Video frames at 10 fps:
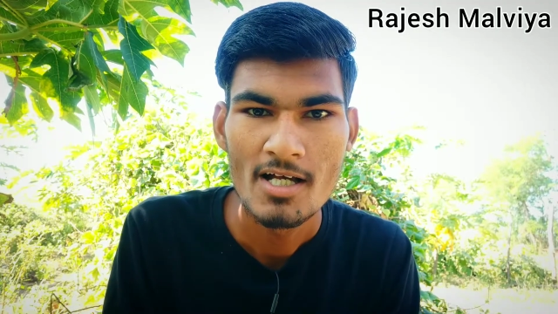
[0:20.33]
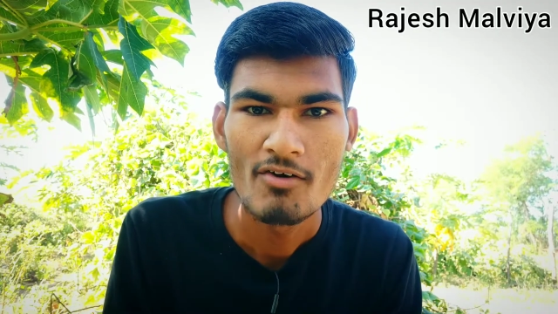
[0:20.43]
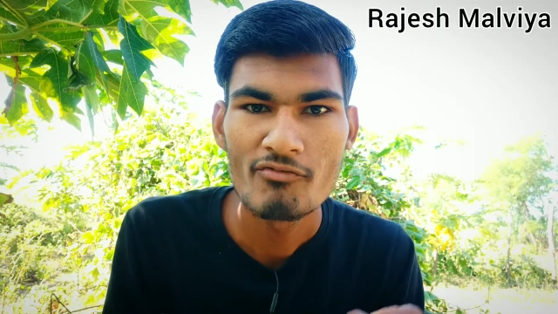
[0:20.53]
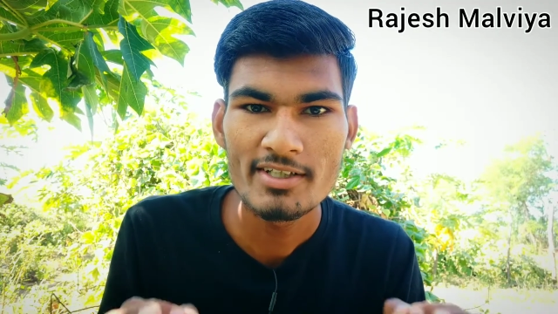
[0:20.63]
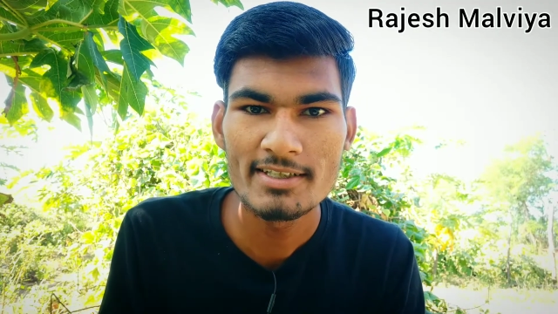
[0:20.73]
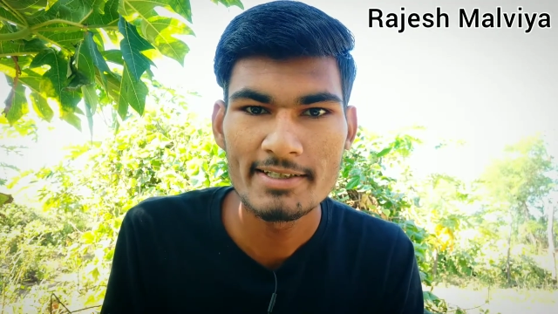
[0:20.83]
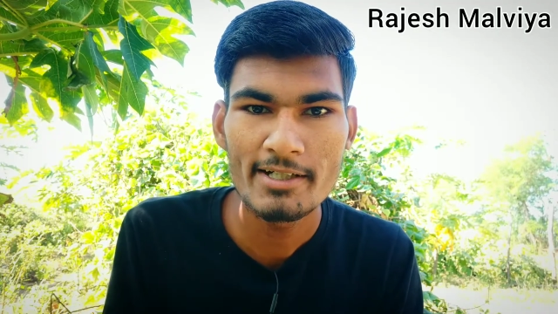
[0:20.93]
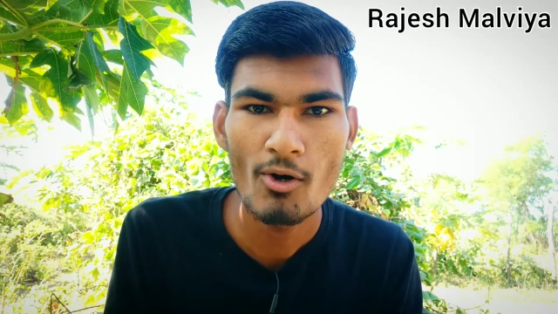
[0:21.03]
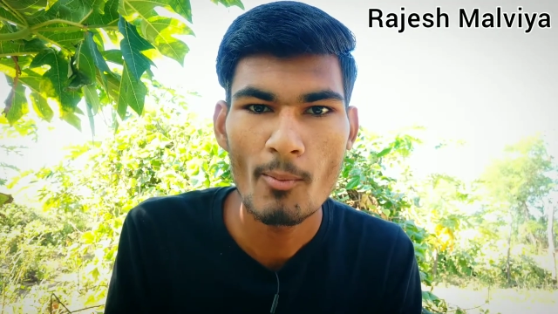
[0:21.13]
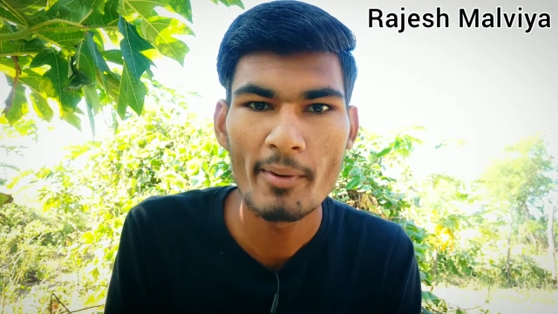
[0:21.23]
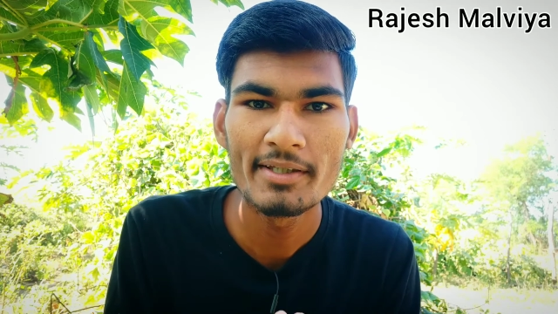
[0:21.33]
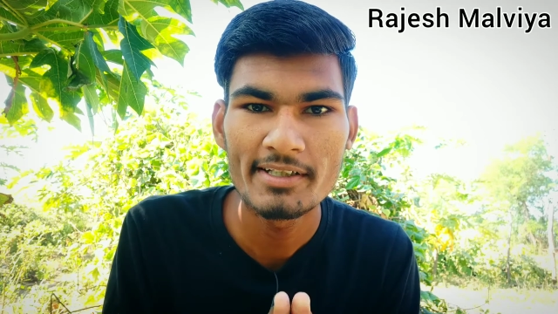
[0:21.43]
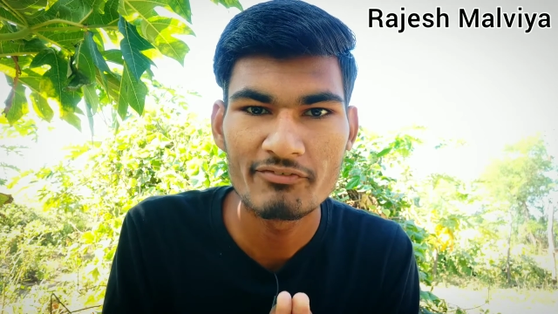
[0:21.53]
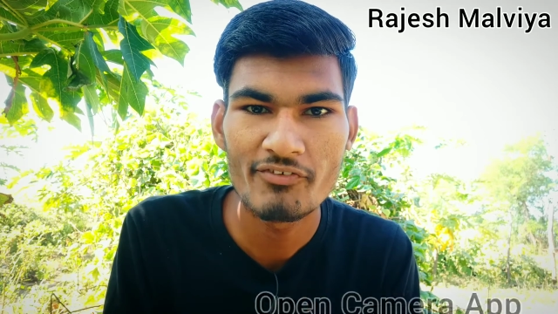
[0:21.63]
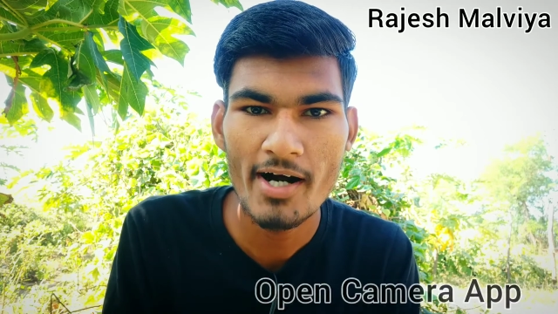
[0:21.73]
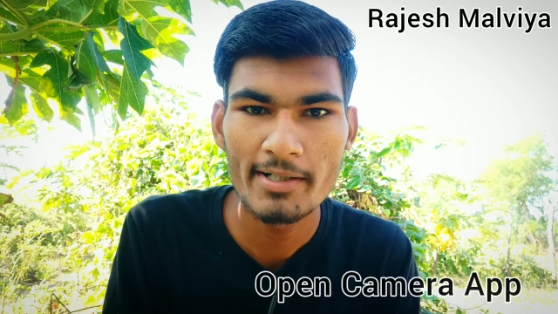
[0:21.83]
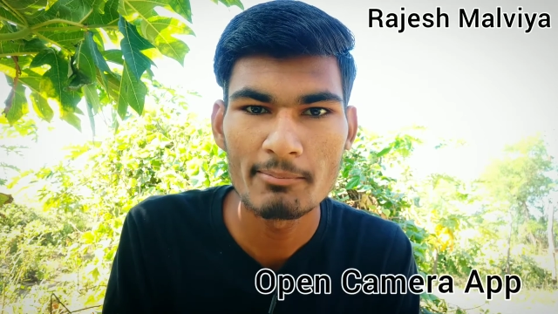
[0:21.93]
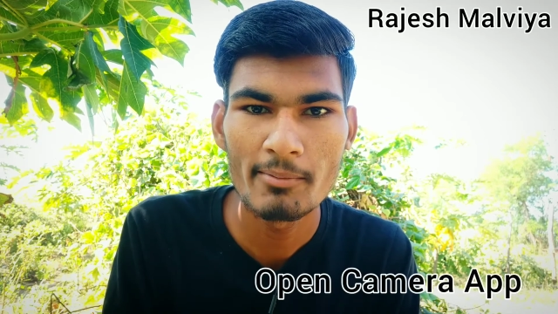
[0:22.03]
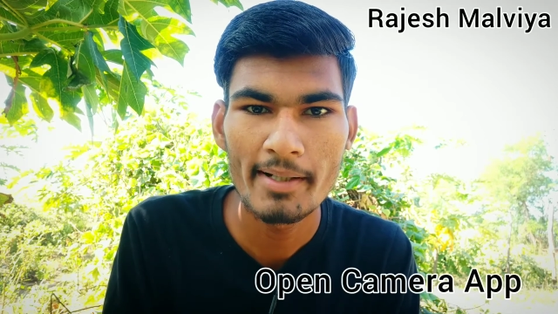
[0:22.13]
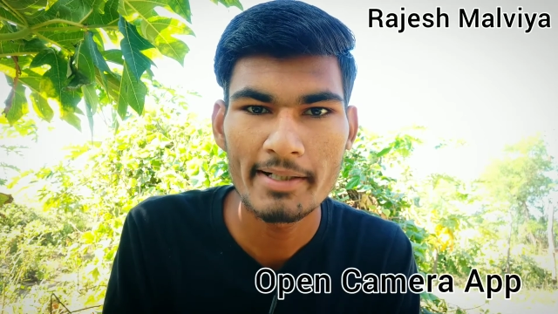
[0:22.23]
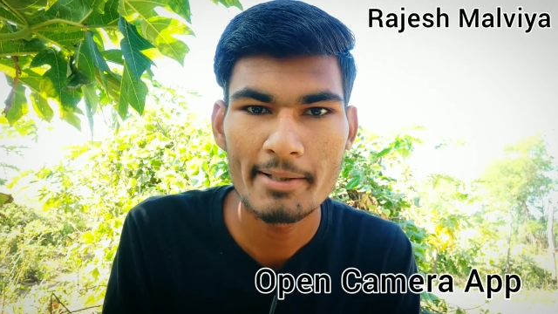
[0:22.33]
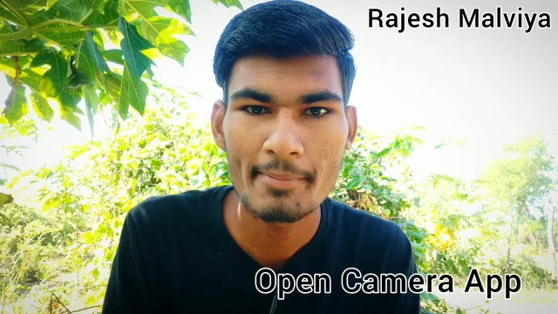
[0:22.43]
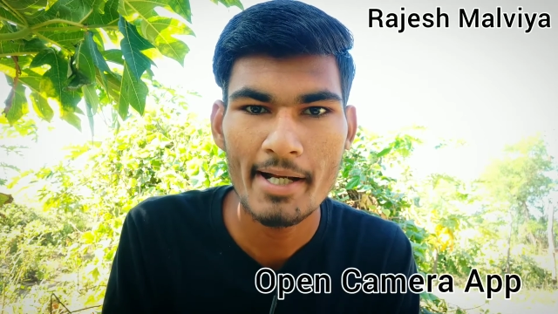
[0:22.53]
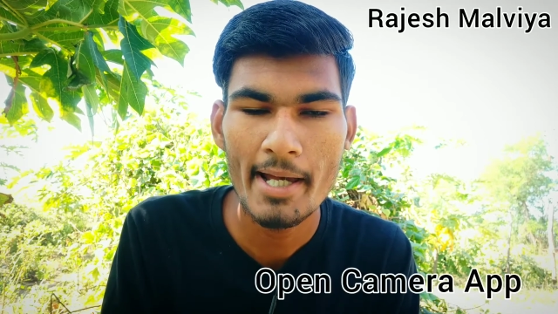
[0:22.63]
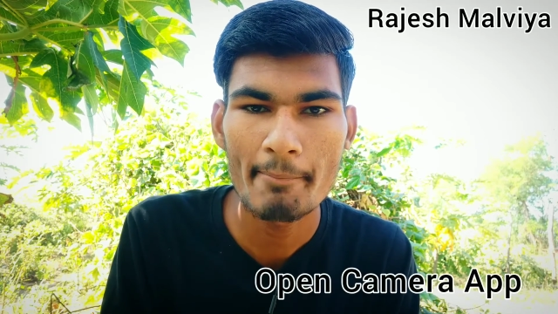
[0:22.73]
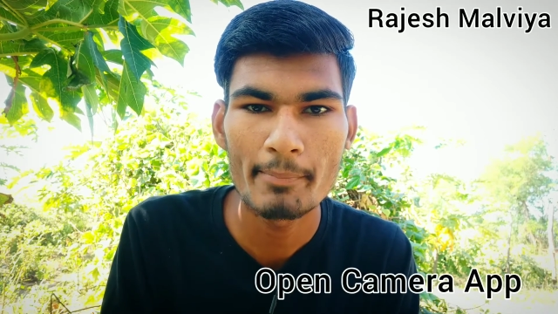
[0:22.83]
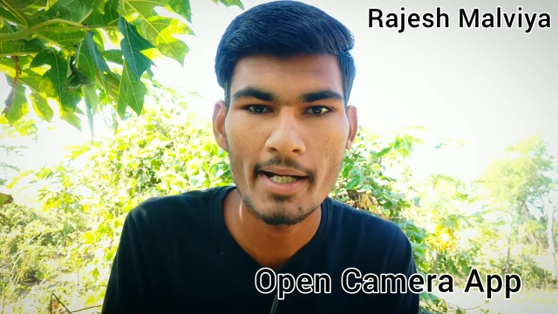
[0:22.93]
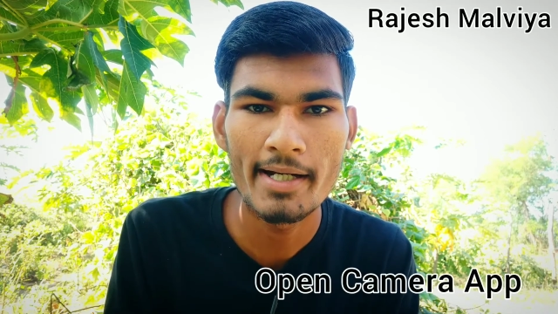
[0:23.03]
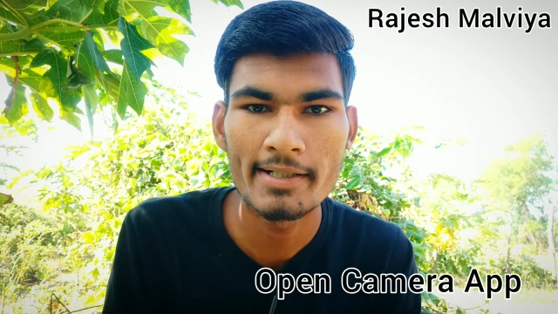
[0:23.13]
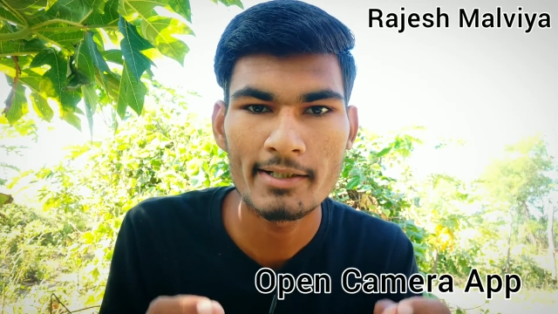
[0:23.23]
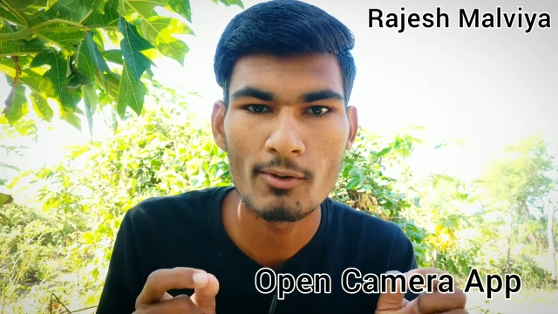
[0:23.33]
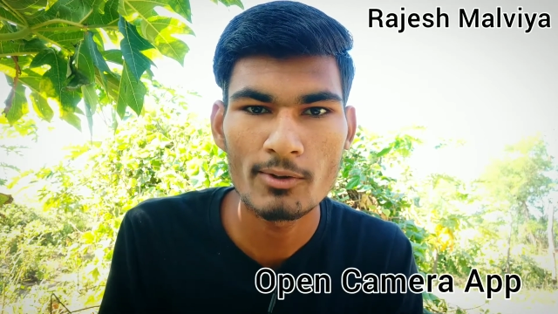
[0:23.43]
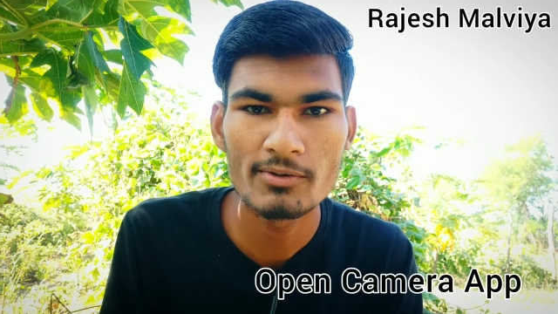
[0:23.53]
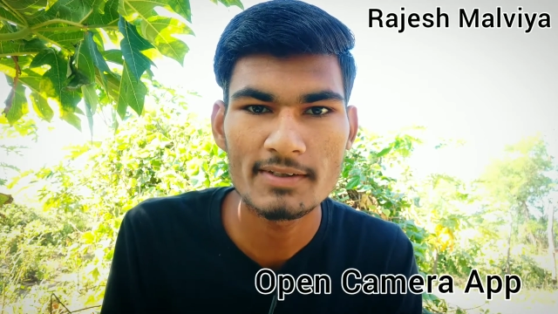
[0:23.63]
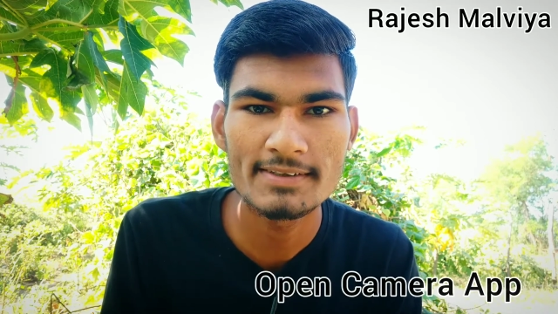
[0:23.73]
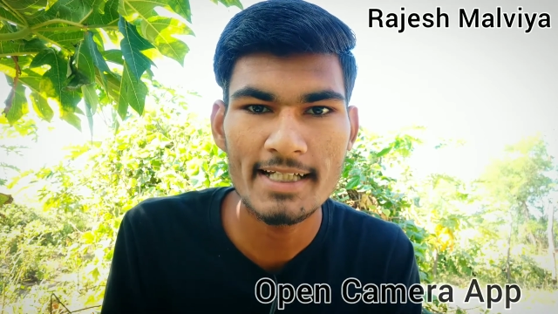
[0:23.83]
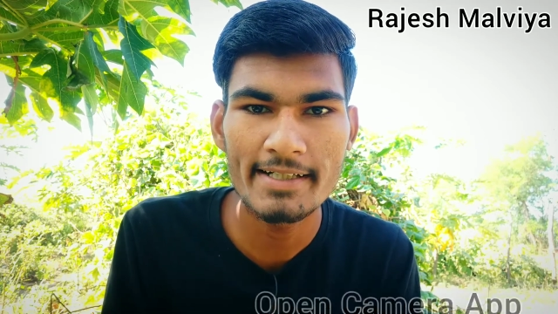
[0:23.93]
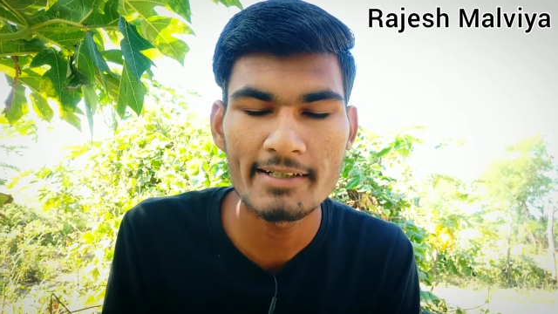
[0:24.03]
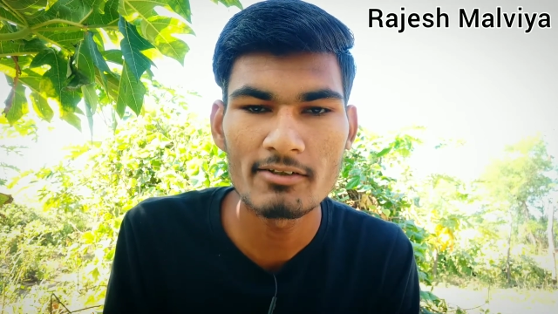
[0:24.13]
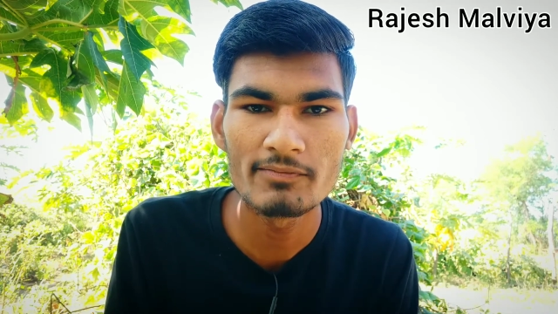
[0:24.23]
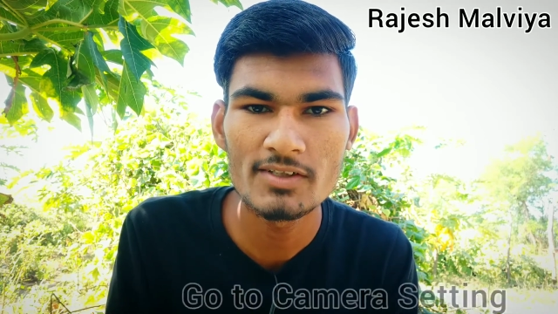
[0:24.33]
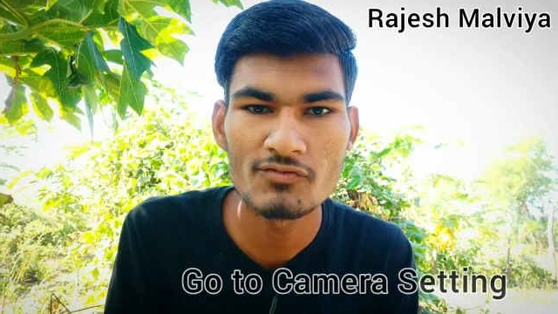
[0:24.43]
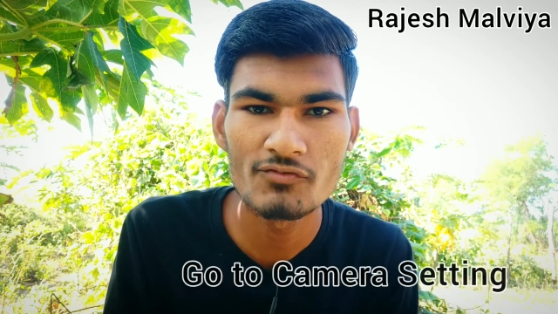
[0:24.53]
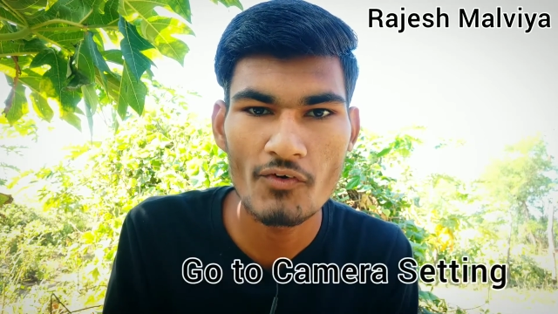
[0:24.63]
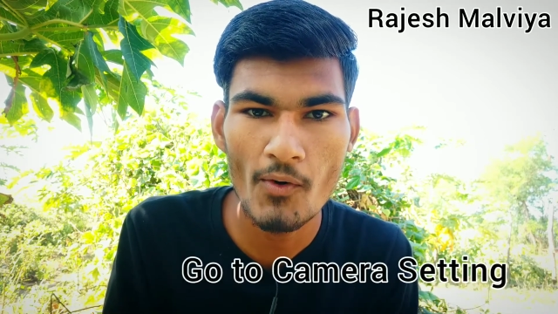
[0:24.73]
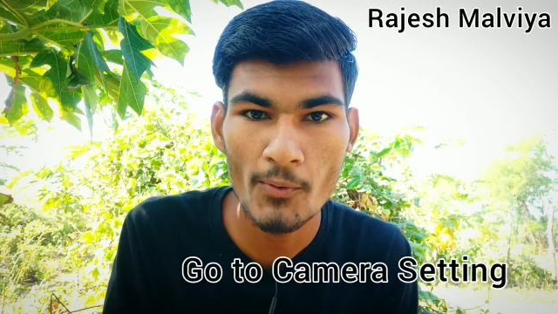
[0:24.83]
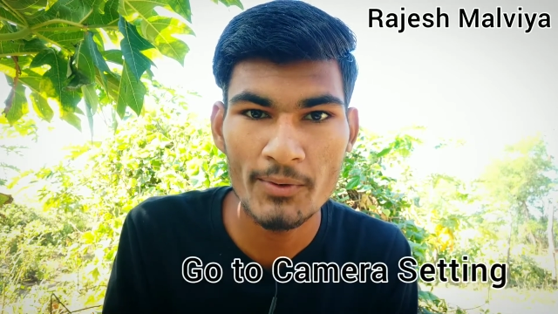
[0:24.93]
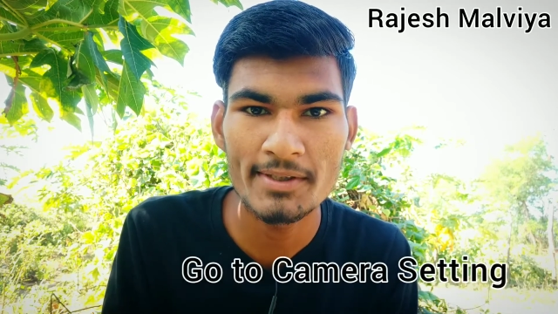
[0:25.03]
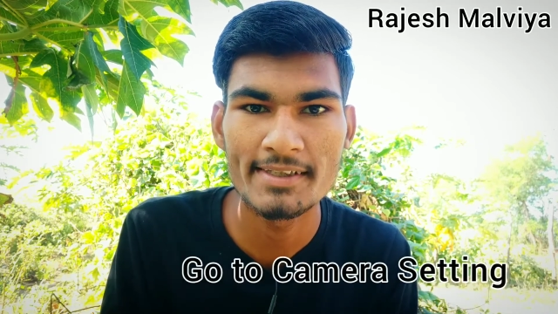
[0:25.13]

Firstly, open the default mobile camera app and go to the setting of this phone.